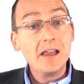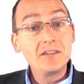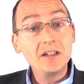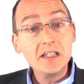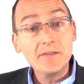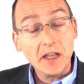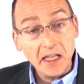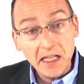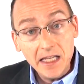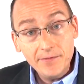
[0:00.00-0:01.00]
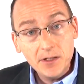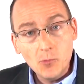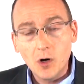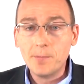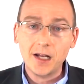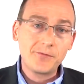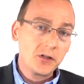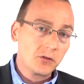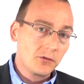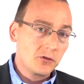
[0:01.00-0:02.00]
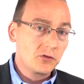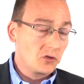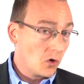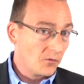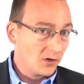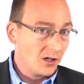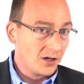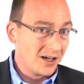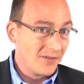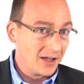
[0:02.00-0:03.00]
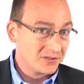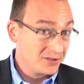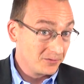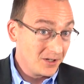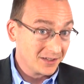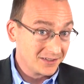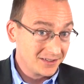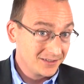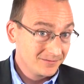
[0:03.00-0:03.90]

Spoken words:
is going to give you even more benefit to reducing overall cardiovascular risk.